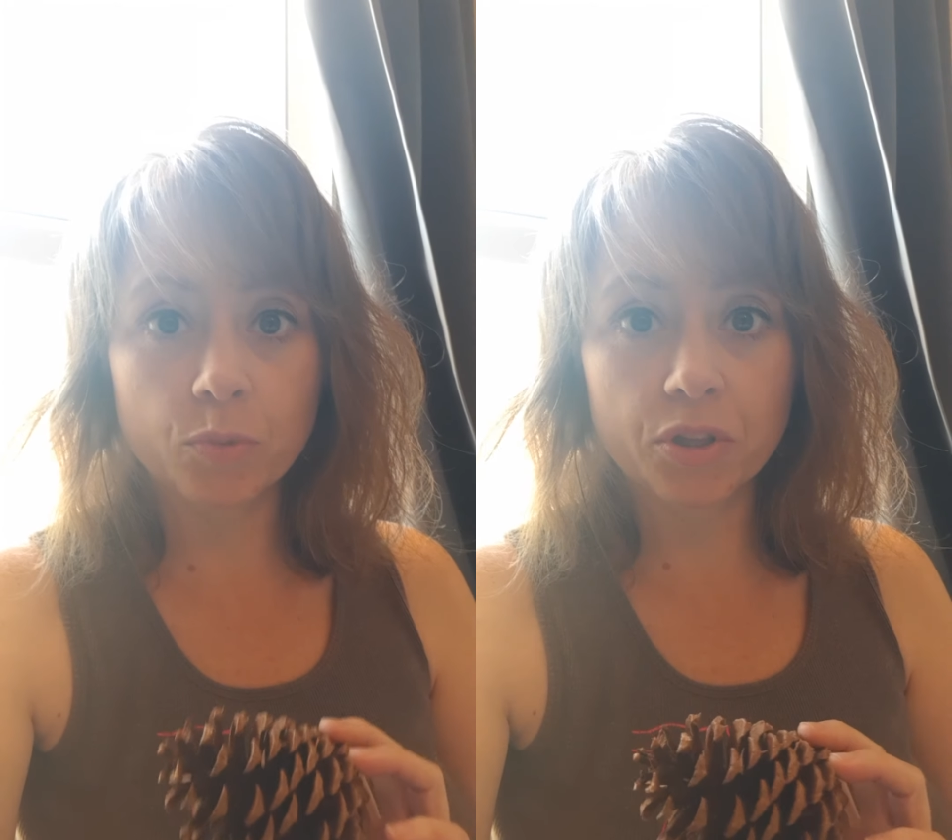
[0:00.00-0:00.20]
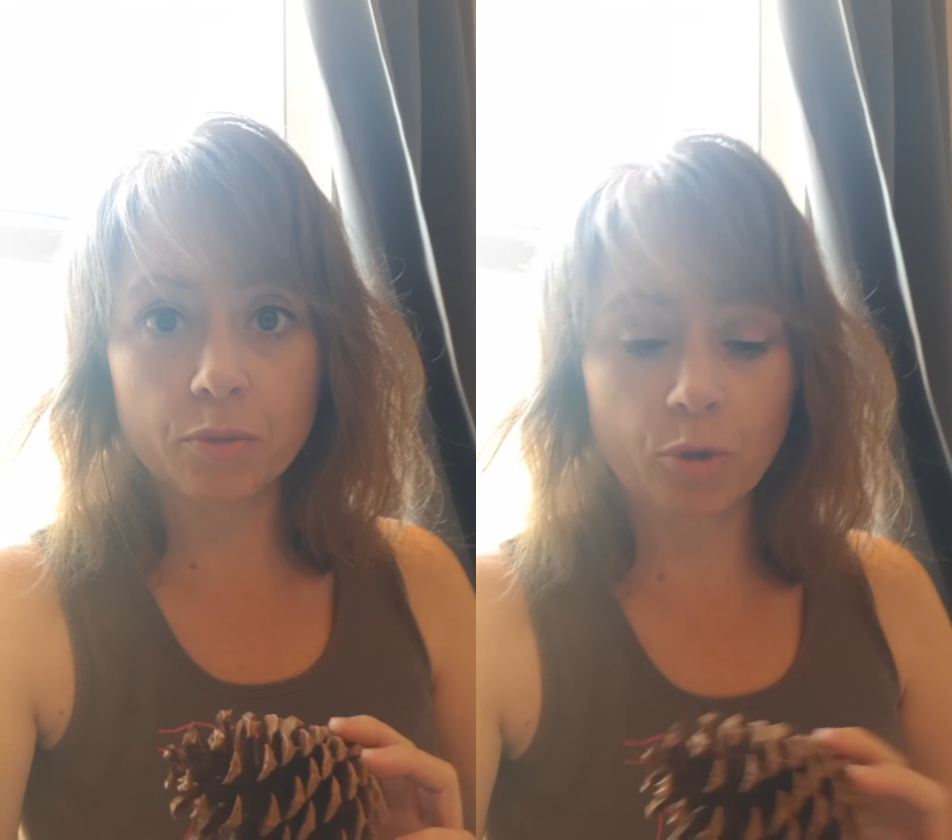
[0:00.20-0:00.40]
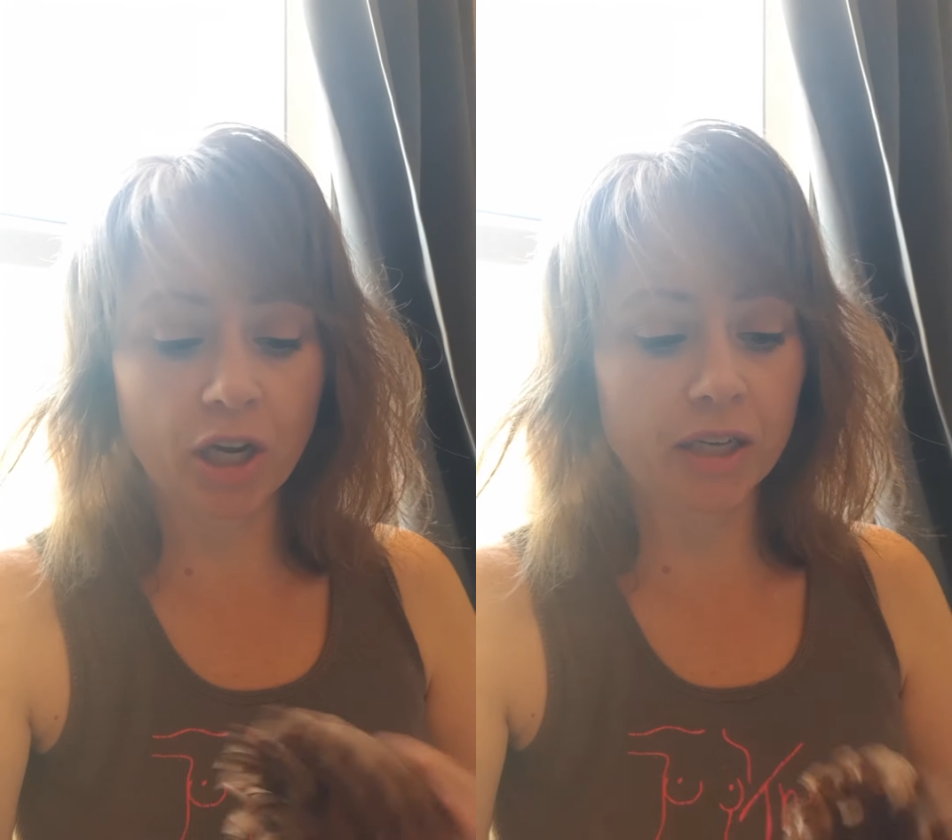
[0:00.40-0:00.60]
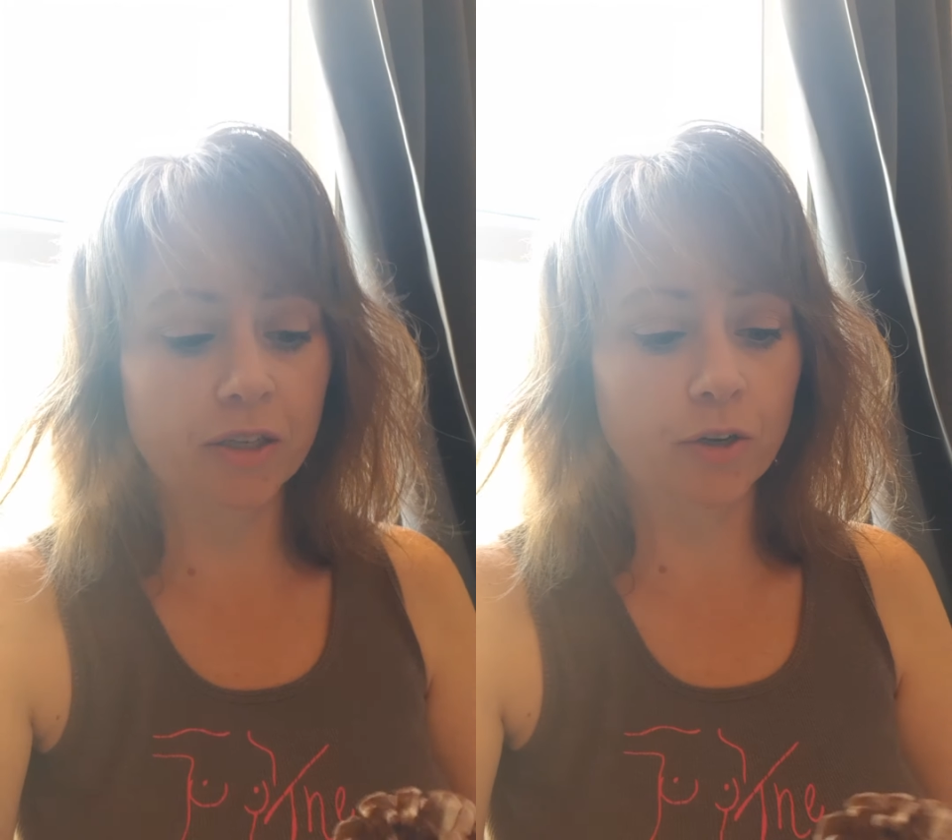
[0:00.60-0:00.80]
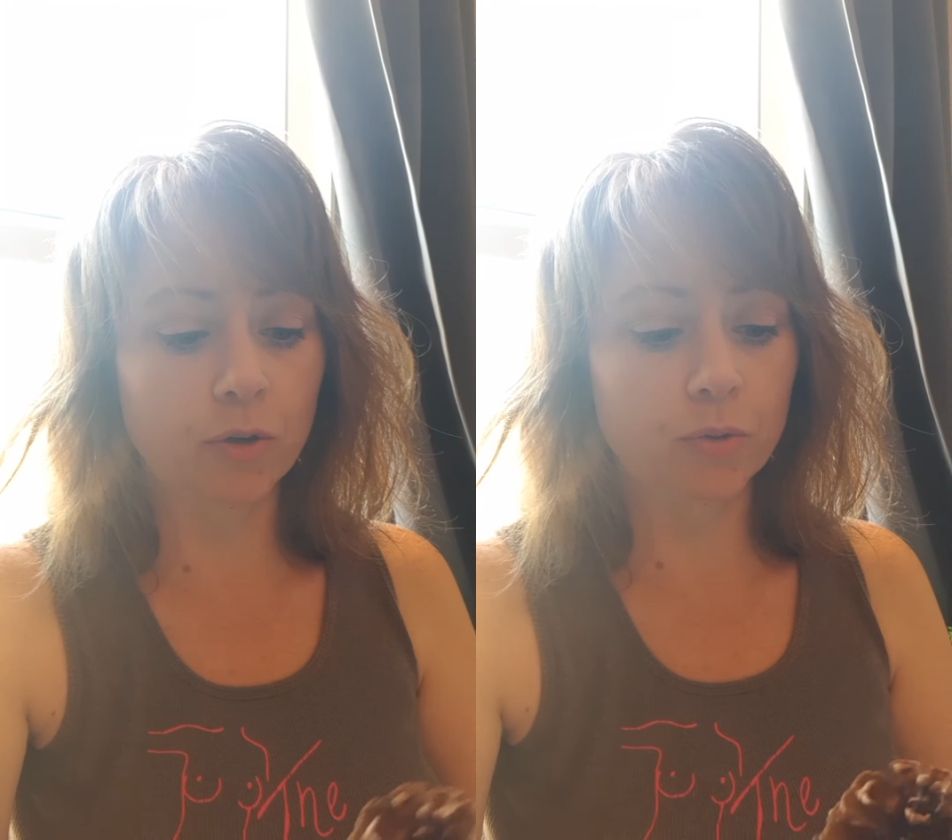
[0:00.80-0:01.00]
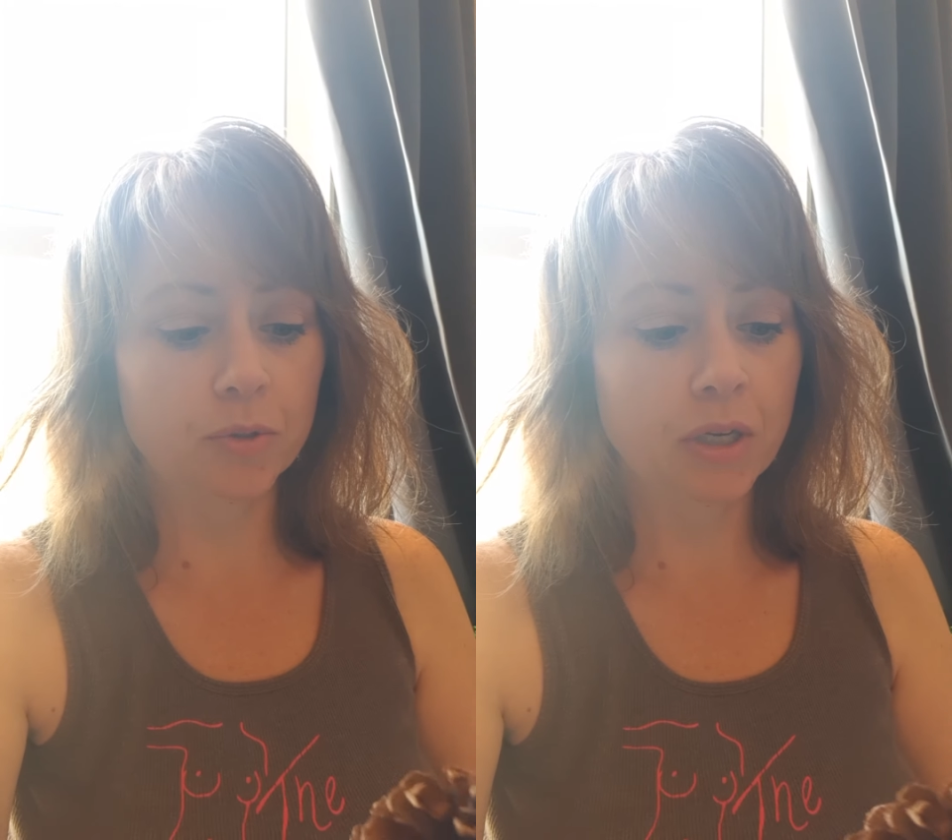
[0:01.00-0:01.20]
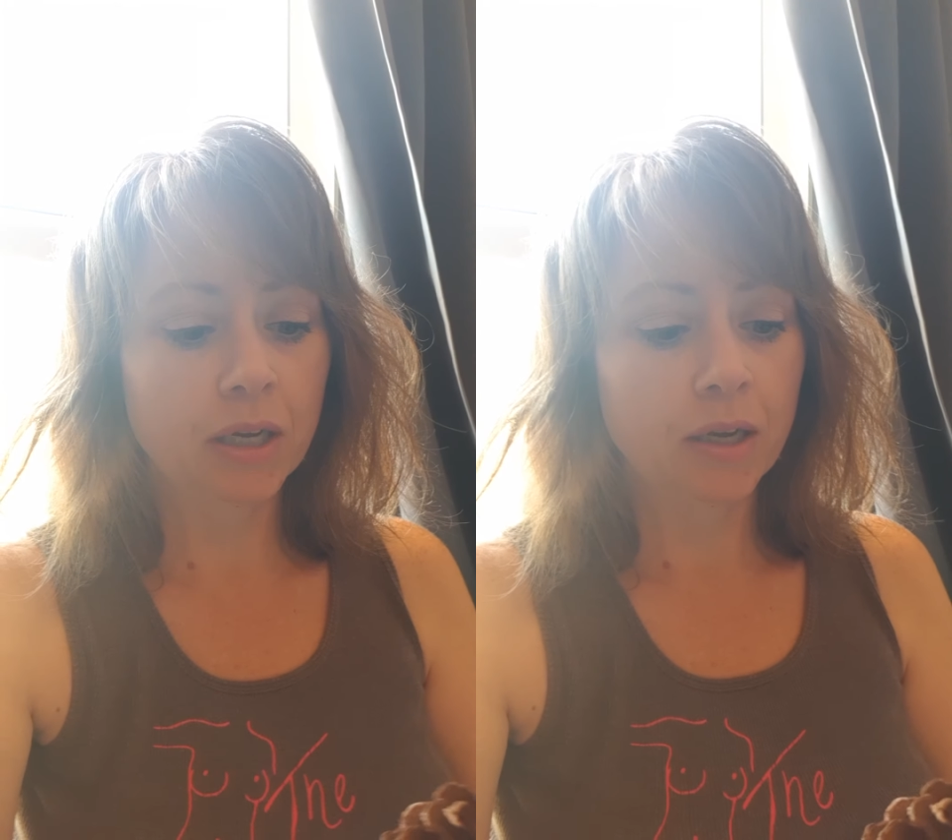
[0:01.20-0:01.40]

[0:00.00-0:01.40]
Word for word: with the pine cone